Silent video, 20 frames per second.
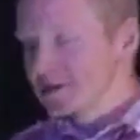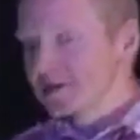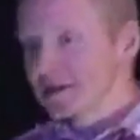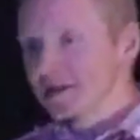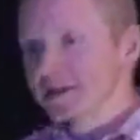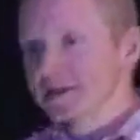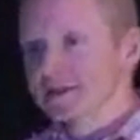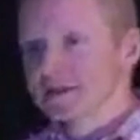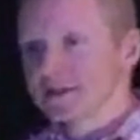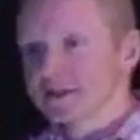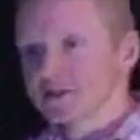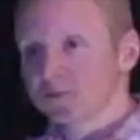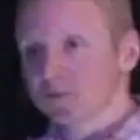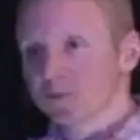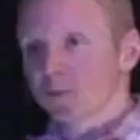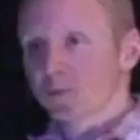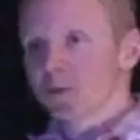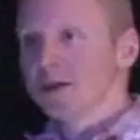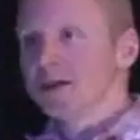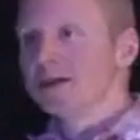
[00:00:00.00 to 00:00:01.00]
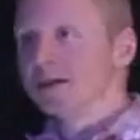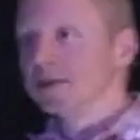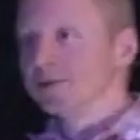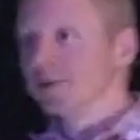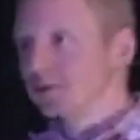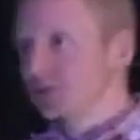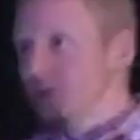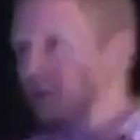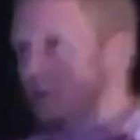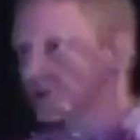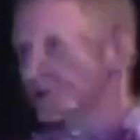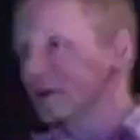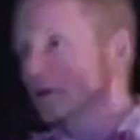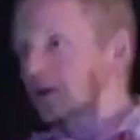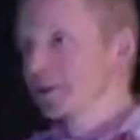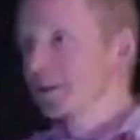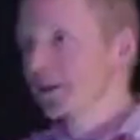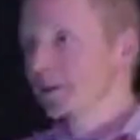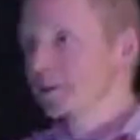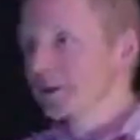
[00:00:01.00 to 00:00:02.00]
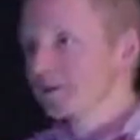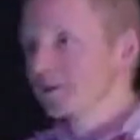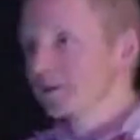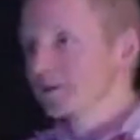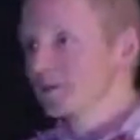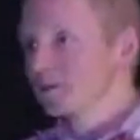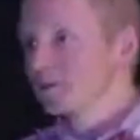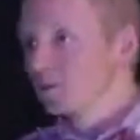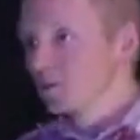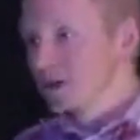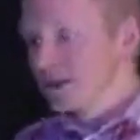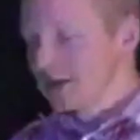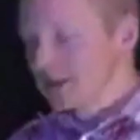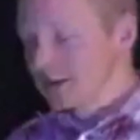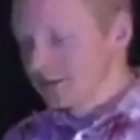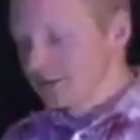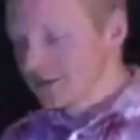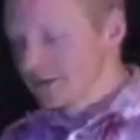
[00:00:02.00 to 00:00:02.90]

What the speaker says: is this free gift that we just talked about giving, free gift